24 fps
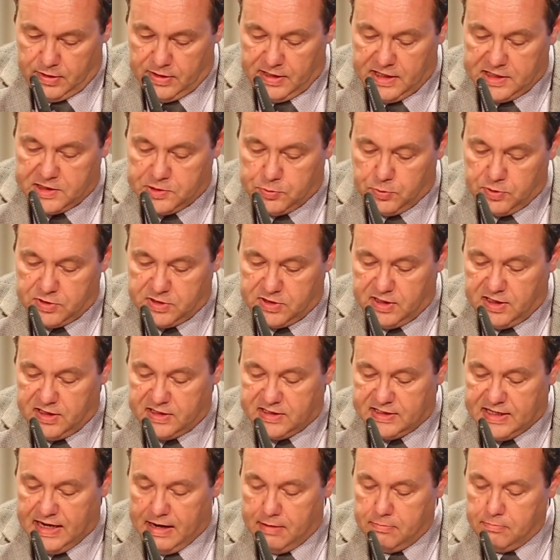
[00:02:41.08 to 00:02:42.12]
This was an
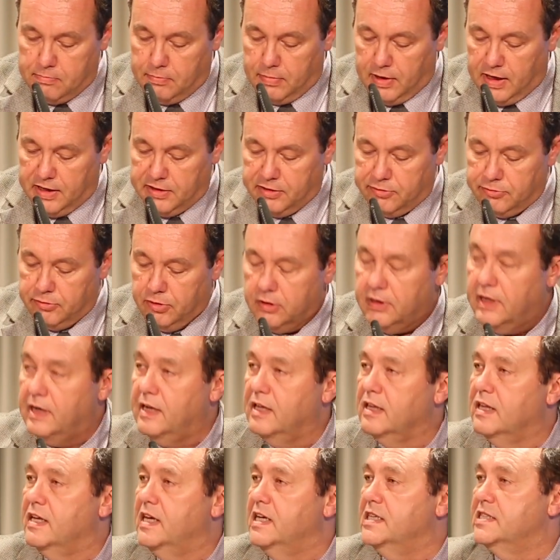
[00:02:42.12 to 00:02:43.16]
attempt by the
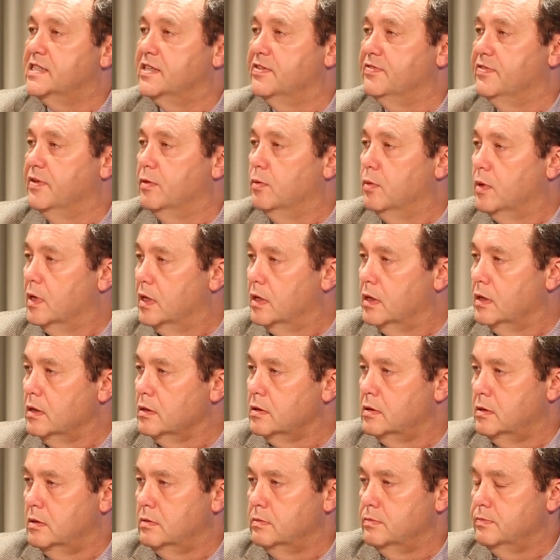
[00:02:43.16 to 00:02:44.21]
ruling elites of the
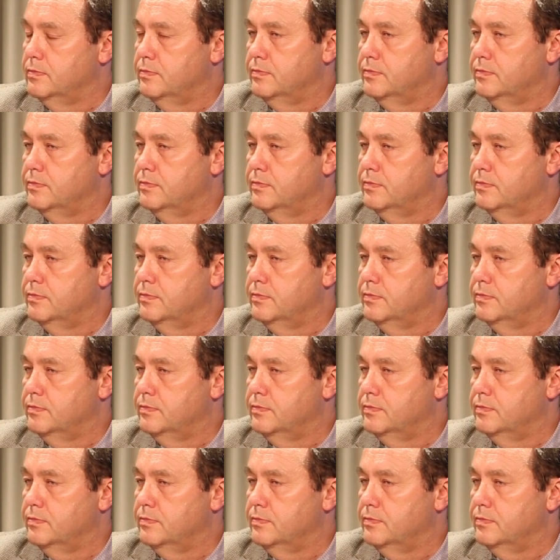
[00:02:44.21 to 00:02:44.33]
world,